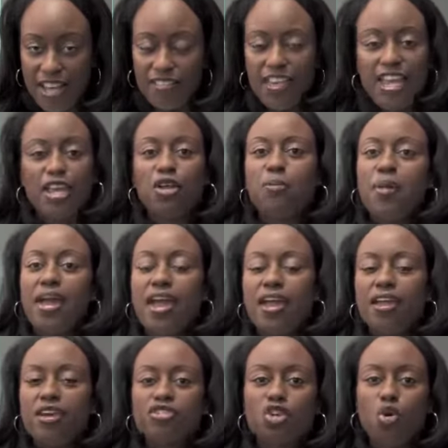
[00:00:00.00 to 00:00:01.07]
The
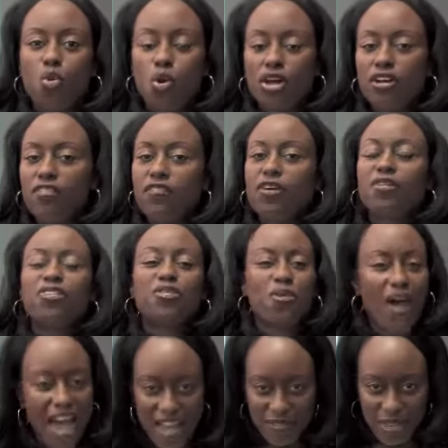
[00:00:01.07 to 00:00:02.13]
NMA is a wonderful,
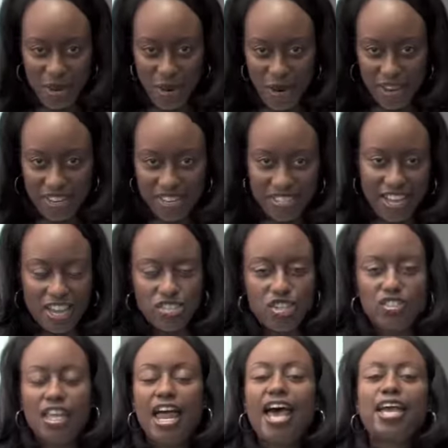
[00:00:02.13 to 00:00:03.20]
thriving
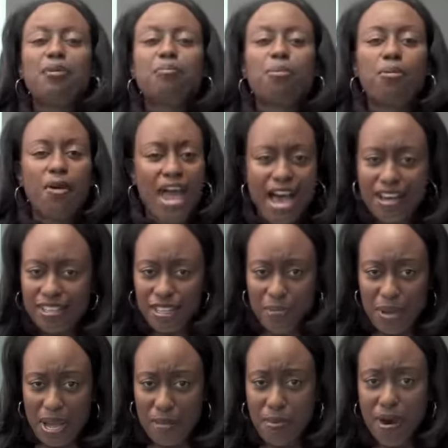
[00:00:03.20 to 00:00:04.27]
organization that I am proud to
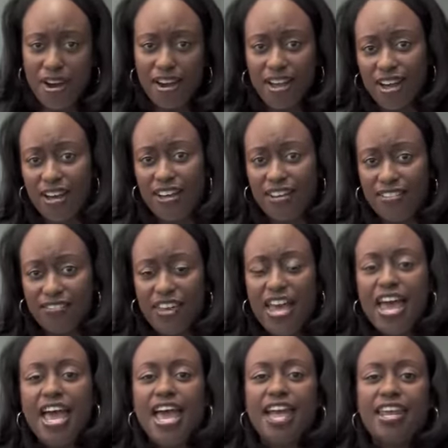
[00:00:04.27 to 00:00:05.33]
be a part of,
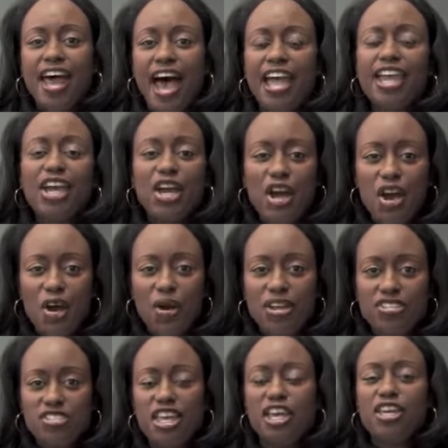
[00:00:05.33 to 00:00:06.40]
and I
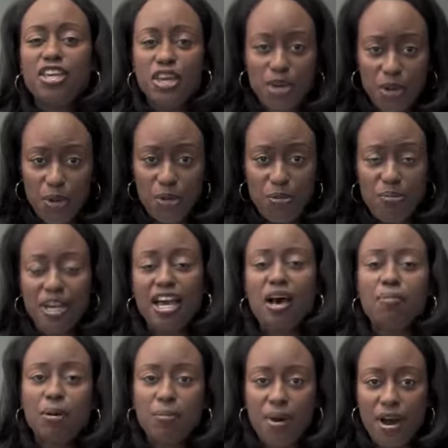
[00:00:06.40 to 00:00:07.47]
encourage that you
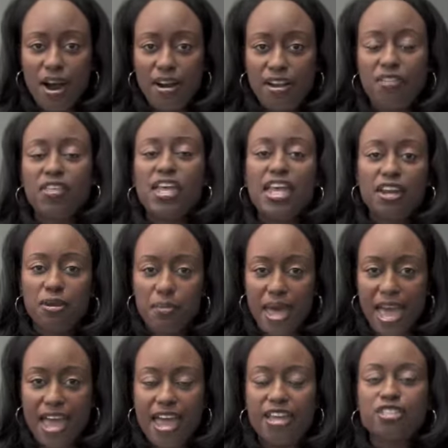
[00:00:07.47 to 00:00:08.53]
become a part of the
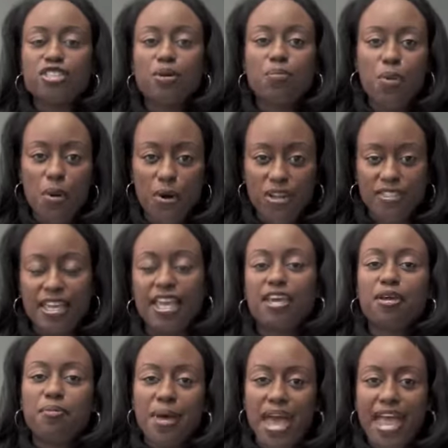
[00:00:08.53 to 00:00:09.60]
NMA and support the
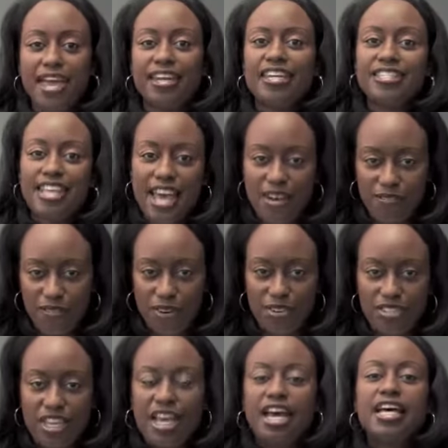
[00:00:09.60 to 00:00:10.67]
NMA and its
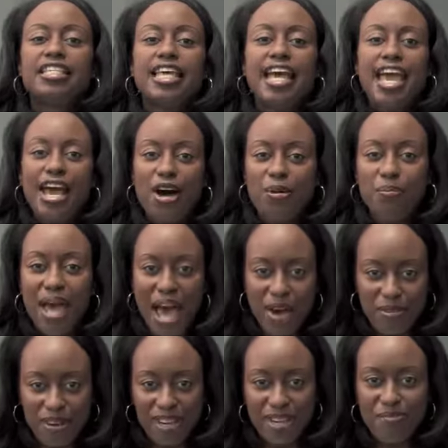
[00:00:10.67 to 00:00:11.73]
efforts to help
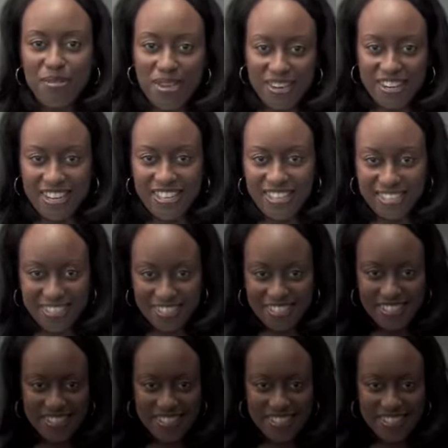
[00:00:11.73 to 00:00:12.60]
our communities.